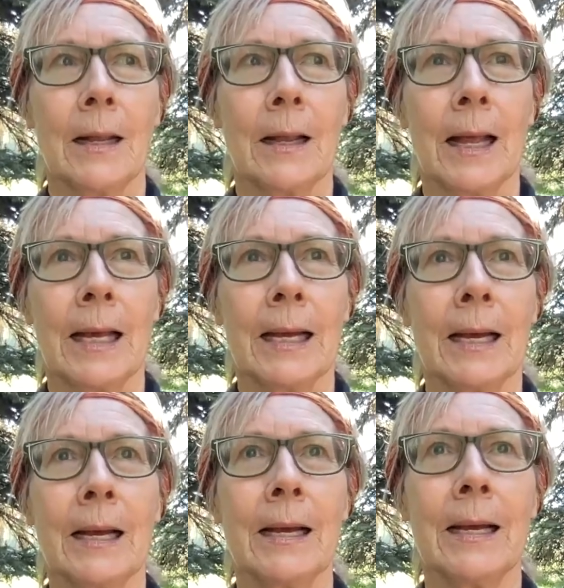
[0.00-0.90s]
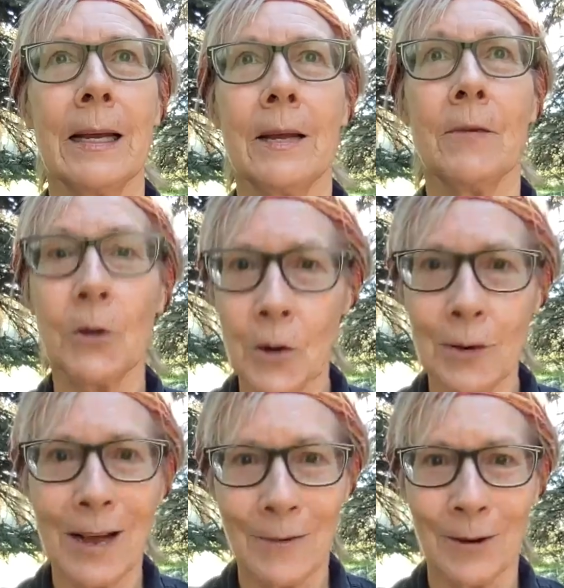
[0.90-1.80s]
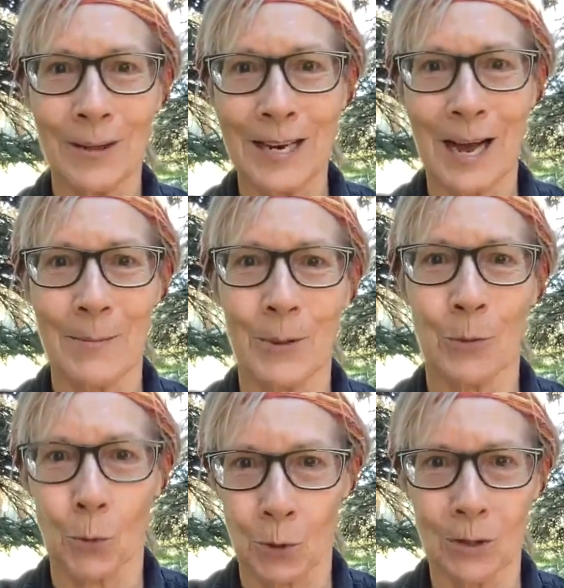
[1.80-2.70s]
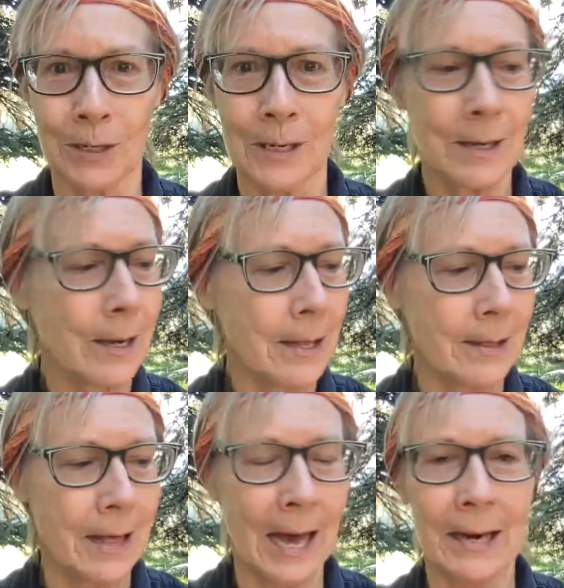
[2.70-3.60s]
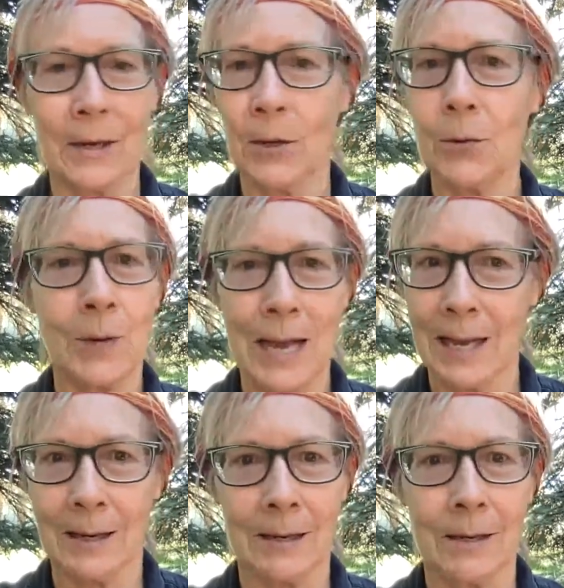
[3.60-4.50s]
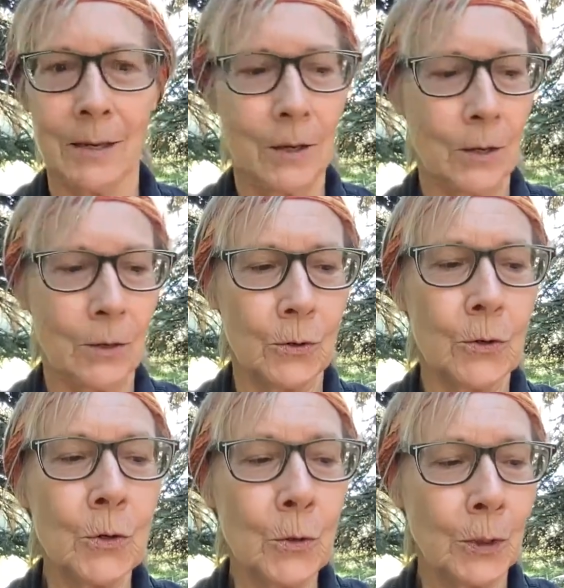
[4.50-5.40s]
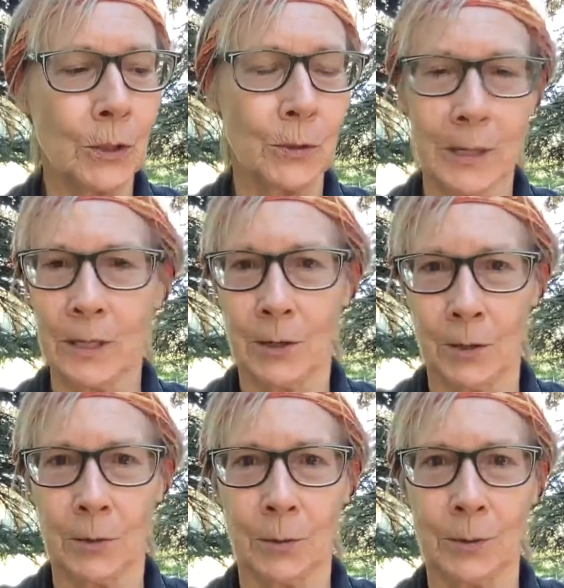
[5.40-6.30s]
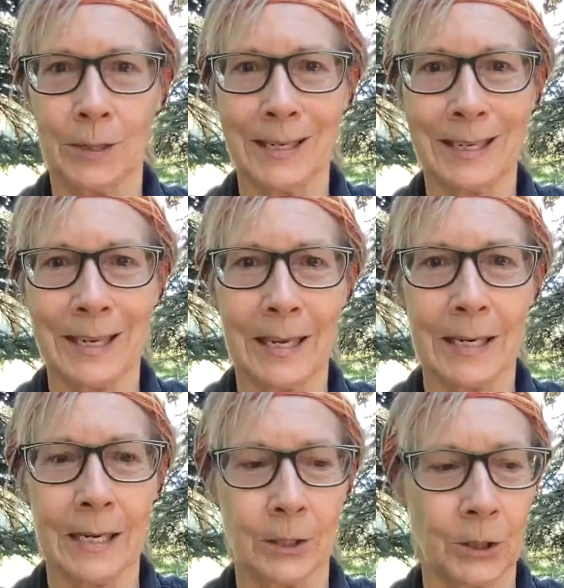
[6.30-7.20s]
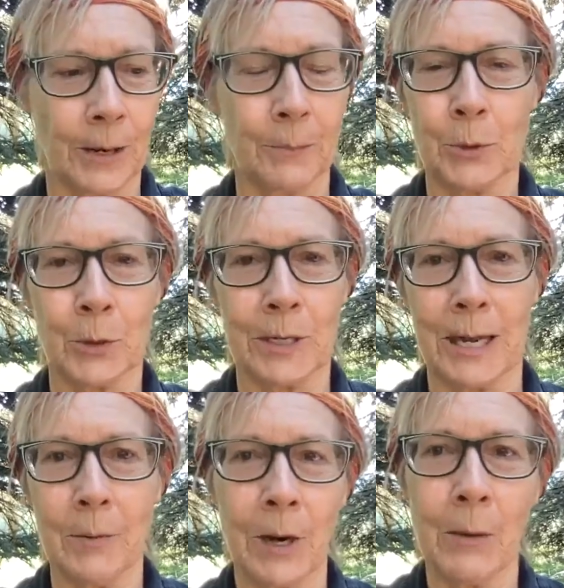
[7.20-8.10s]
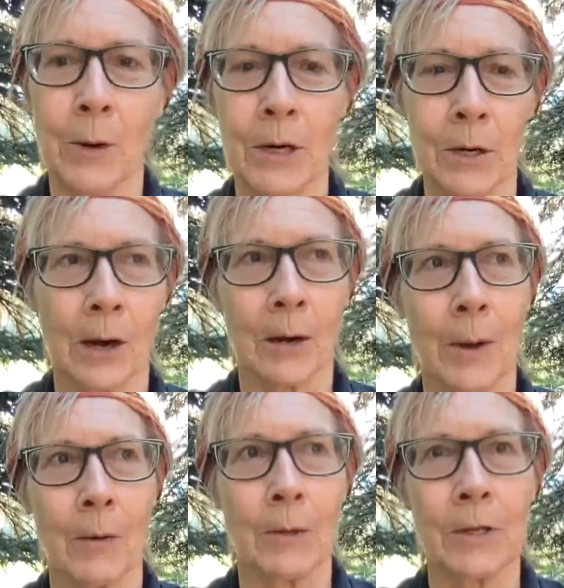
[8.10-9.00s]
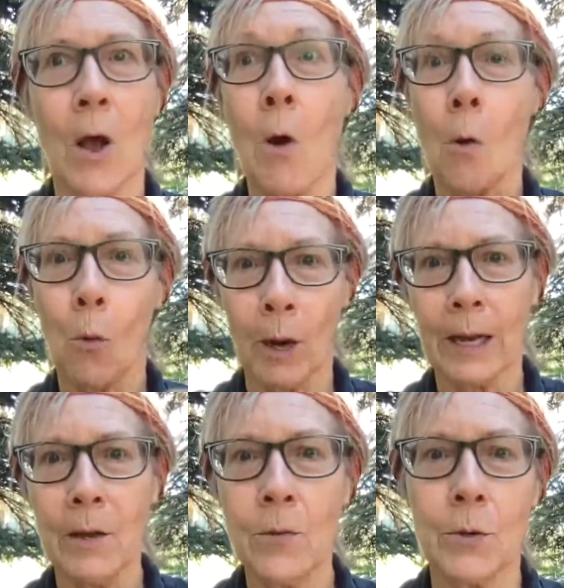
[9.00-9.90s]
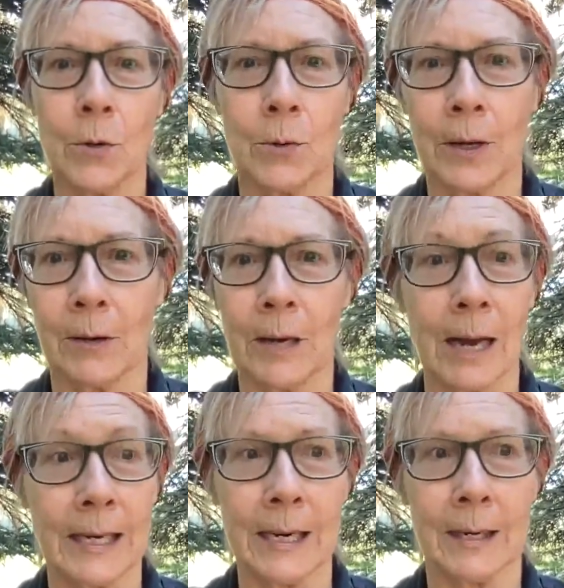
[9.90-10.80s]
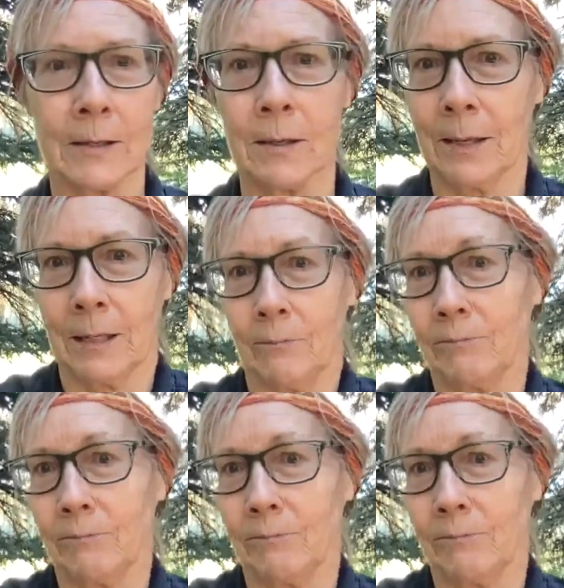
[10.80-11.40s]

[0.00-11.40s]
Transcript: like if you don't have all the time in the world that you can't do what you need to do to get in shape. So today what I wanted to talk about was what can you do in 90 days? Like